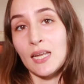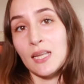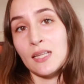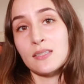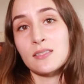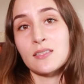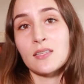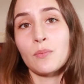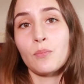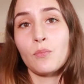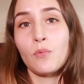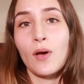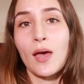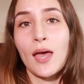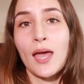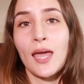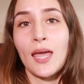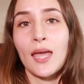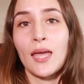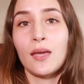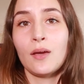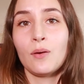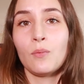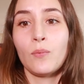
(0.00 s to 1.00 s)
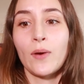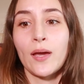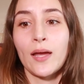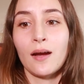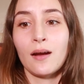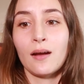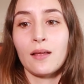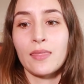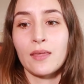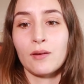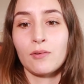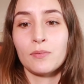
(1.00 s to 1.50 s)
in some way
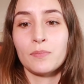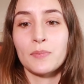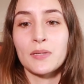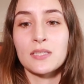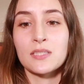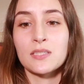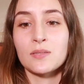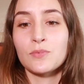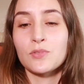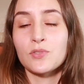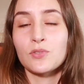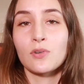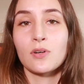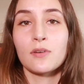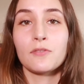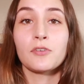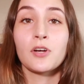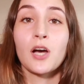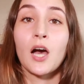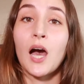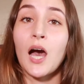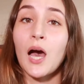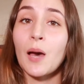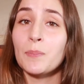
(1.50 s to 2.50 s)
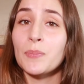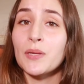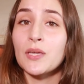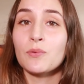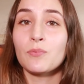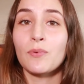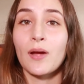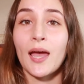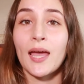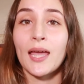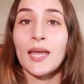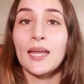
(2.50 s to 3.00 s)
where there would be some sort of
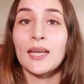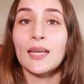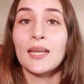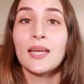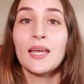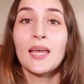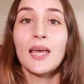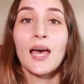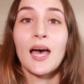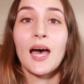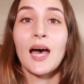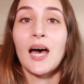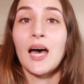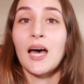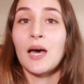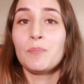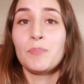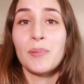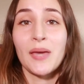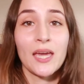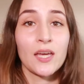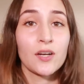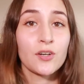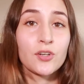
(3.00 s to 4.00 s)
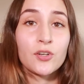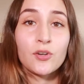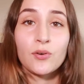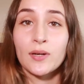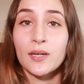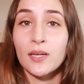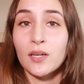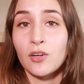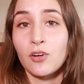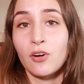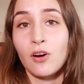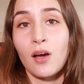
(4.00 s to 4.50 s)
copyright banner
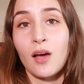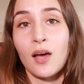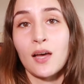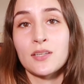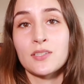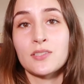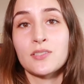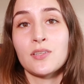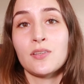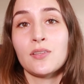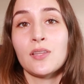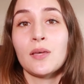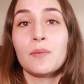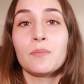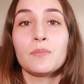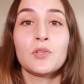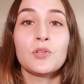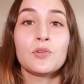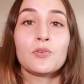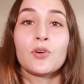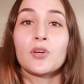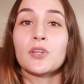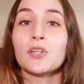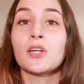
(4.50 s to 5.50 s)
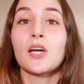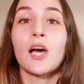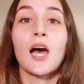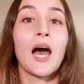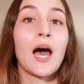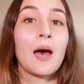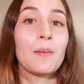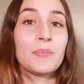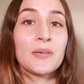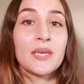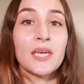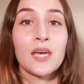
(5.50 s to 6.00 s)
going across so that you couldn't
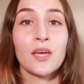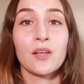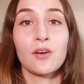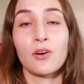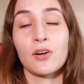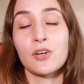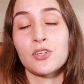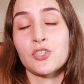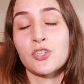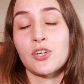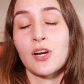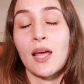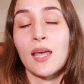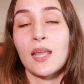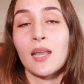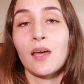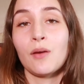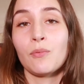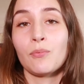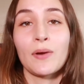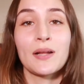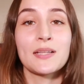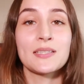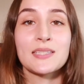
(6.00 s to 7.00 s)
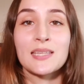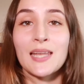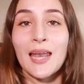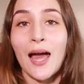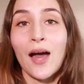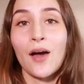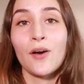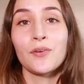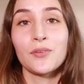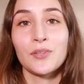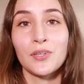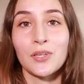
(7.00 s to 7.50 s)
copy it or try to rent it
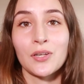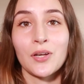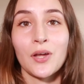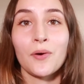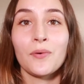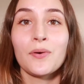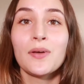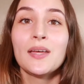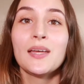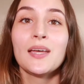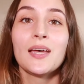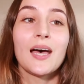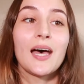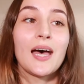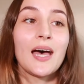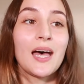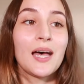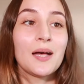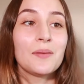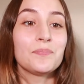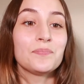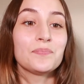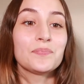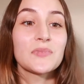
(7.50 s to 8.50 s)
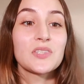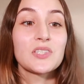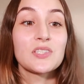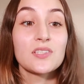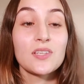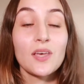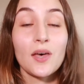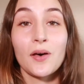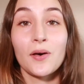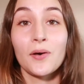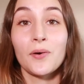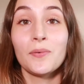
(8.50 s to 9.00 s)
out, you know.
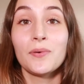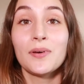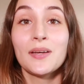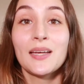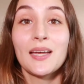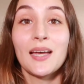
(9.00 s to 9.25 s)
So